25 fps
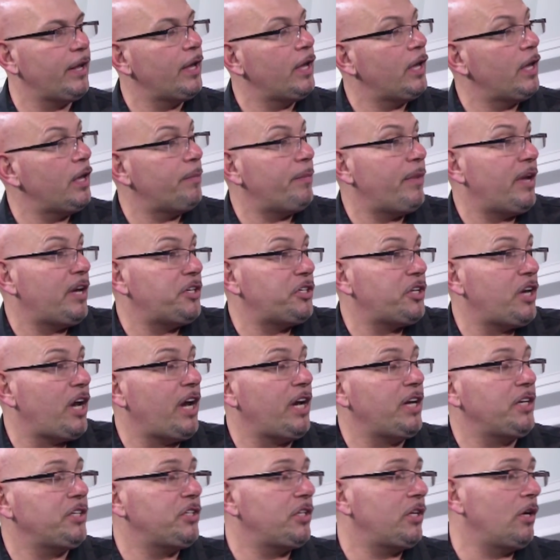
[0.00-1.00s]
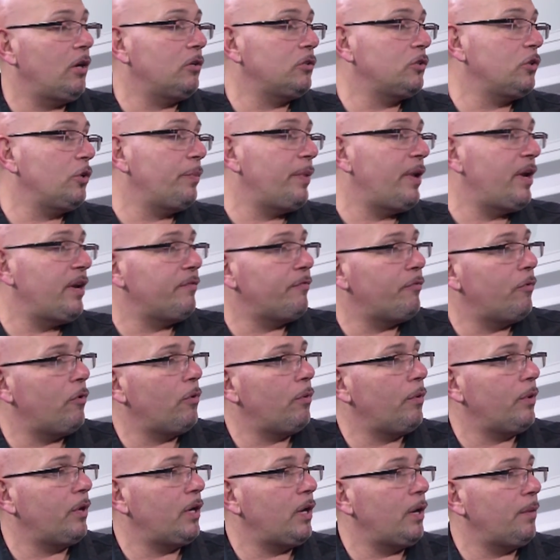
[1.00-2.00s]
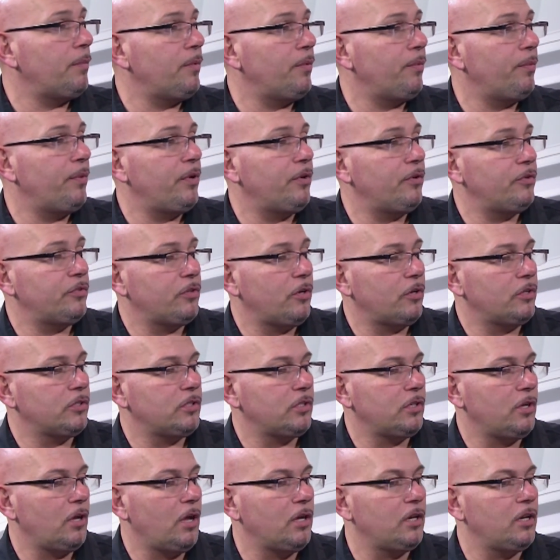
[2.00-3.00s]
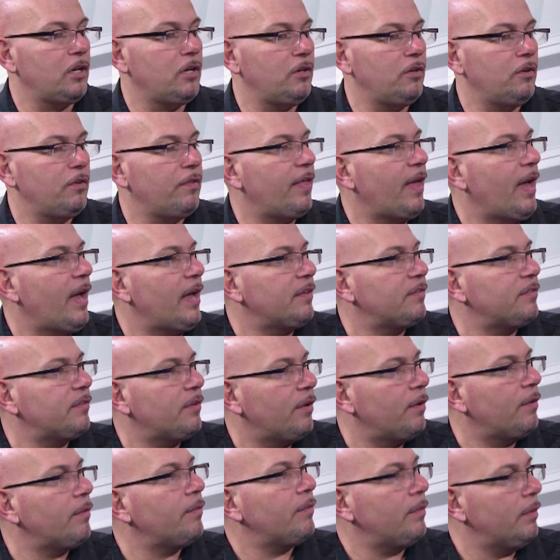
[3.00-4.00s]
and make change and also pay it forward. I mean, we use our salon to do that. So.